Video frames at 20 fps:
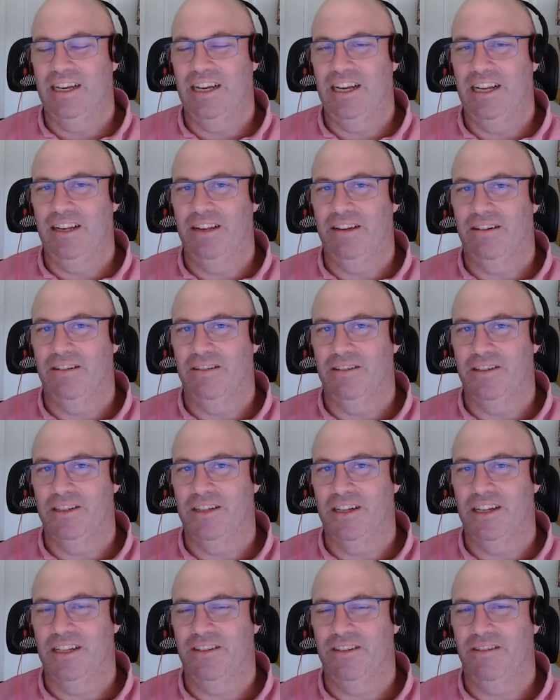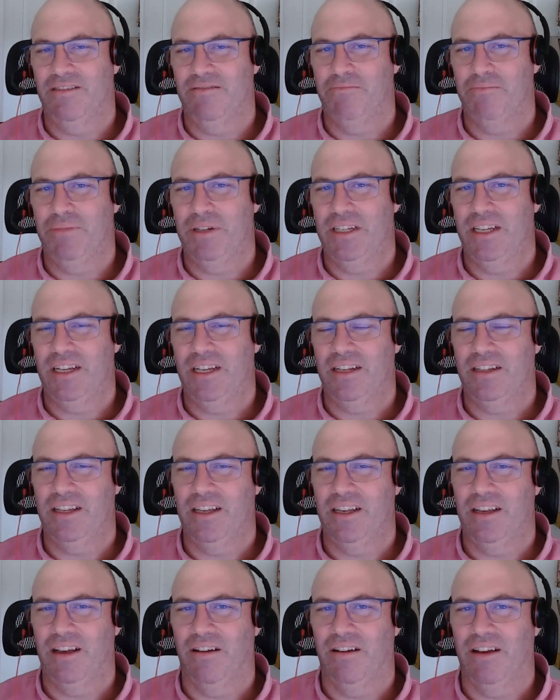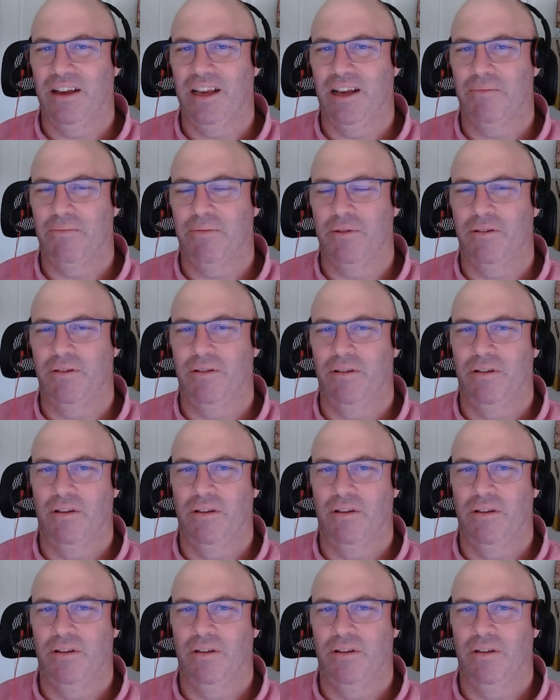in dollars, and it's not particularly going up at